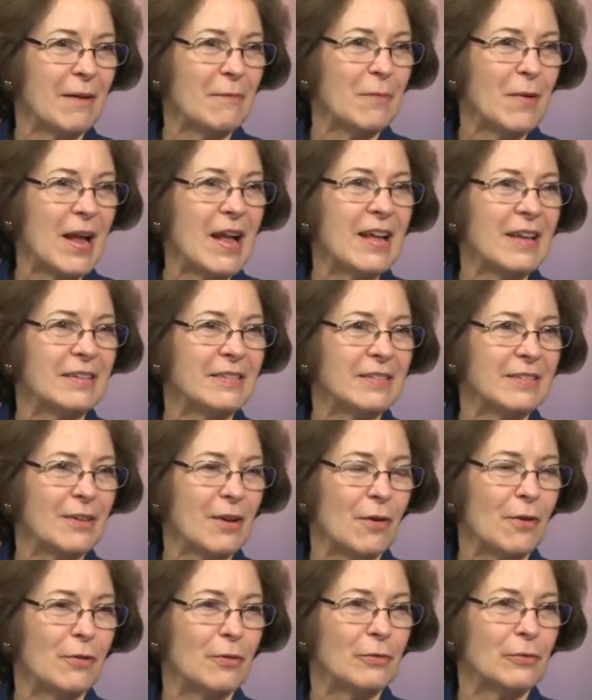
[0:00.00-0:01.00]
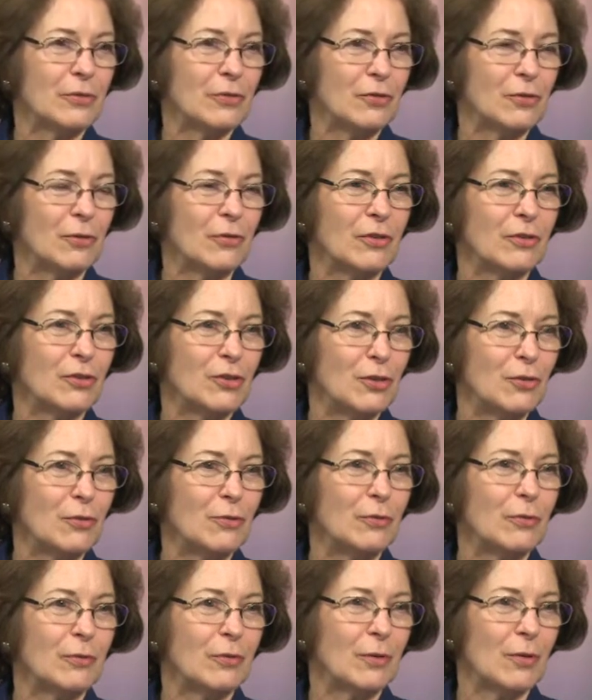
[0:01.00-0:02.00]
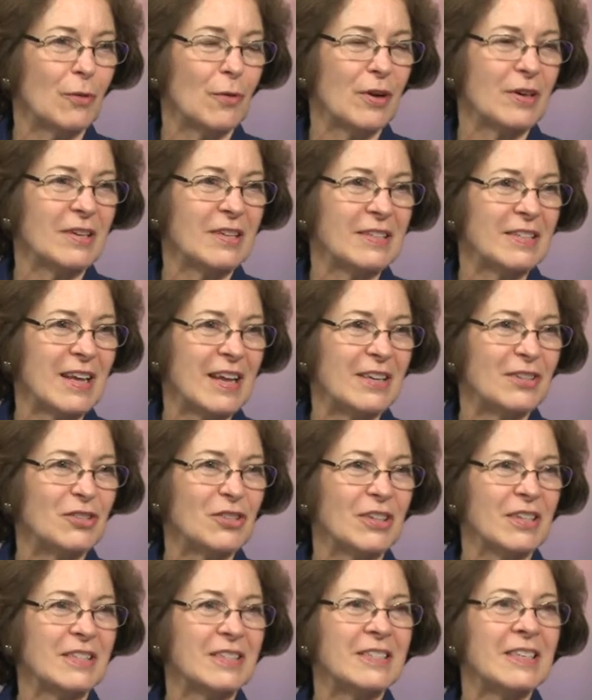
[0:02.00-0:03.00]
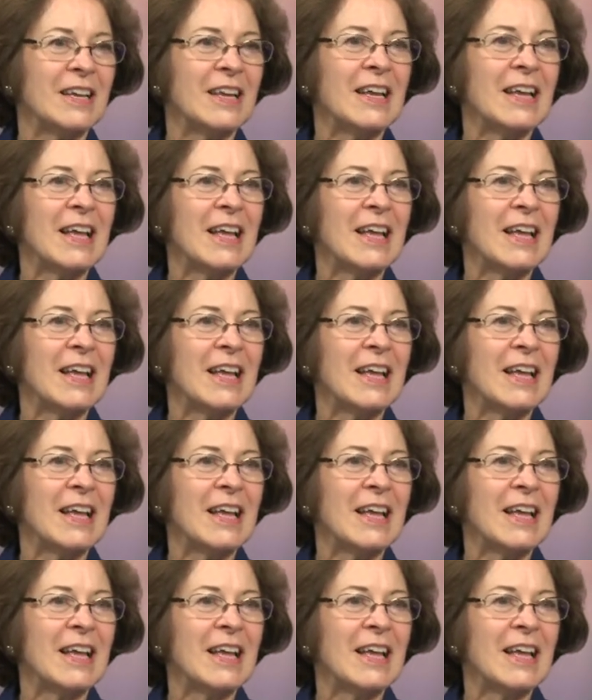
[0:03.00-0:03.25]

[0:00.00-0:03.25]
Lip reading: raise goes to the two organizations.